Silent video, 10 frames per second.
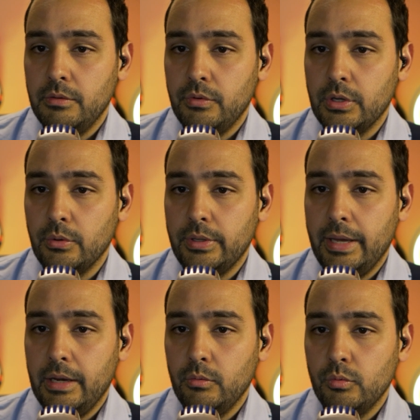If we go
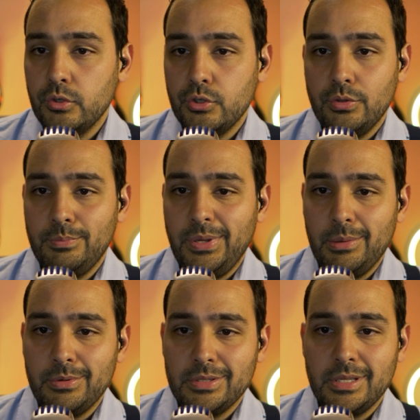down, we should be
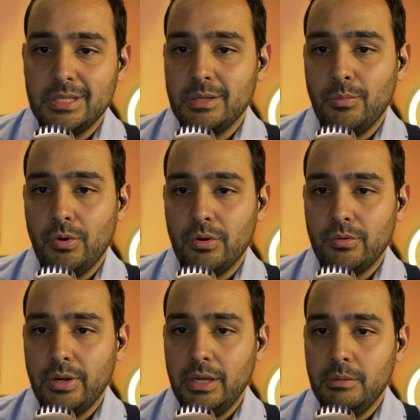able to see some more,
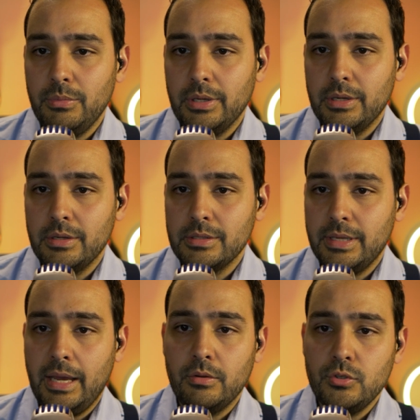right? Because
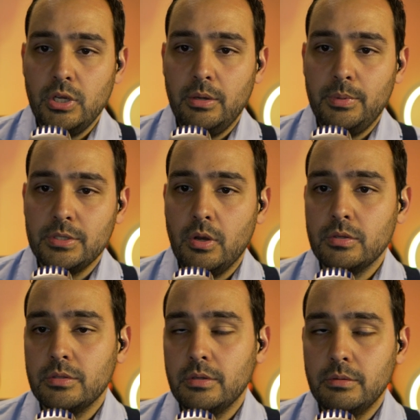CalChip is
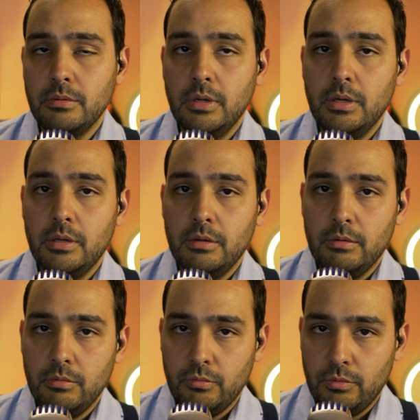also
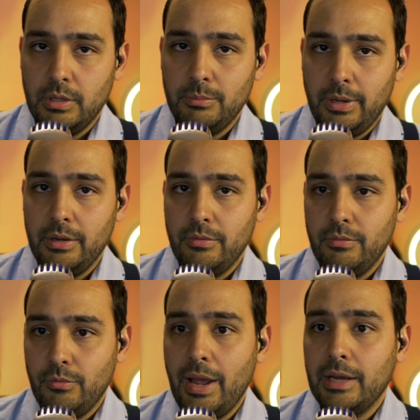run by
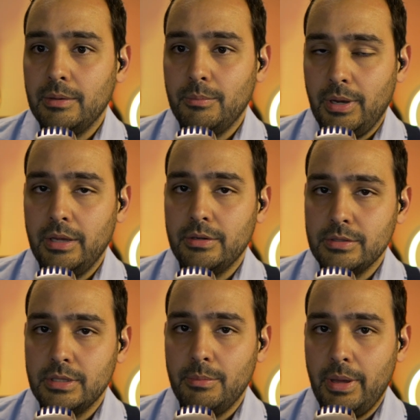Rak
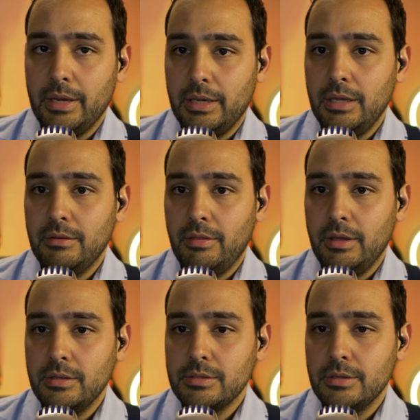miners in the back end of
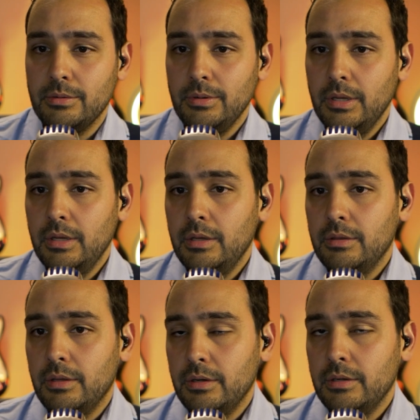things. So
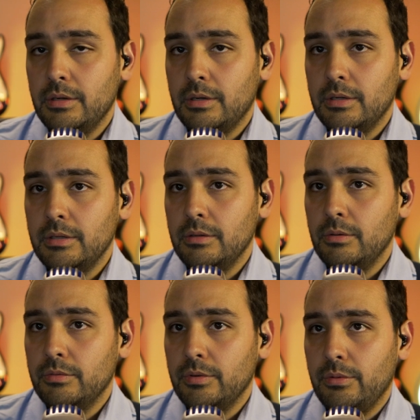there are
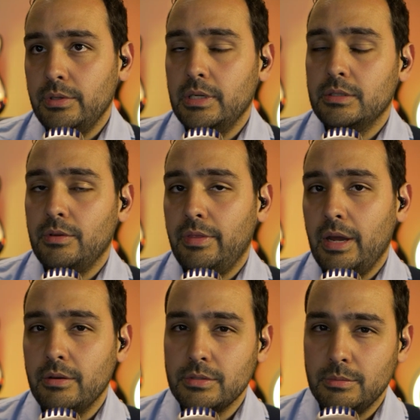over three hundred
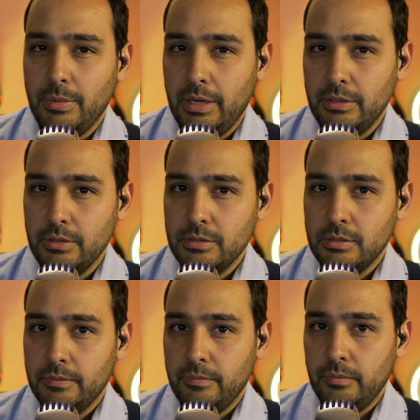thousand miners
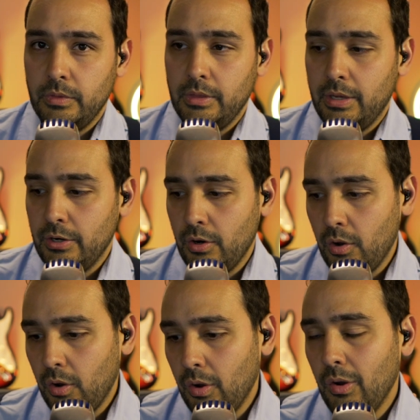that are
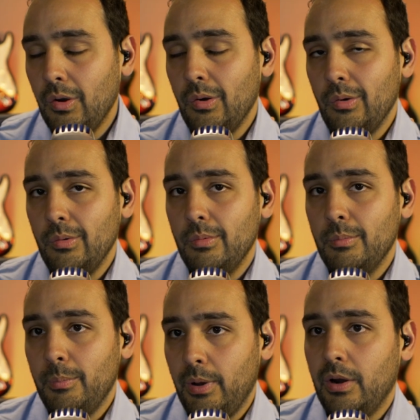all
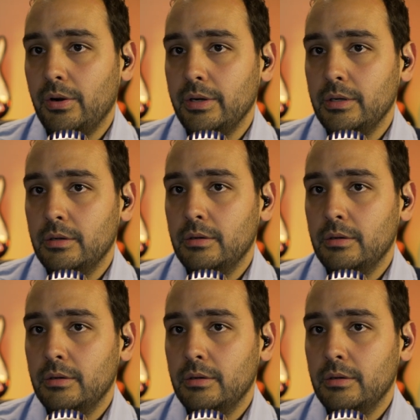part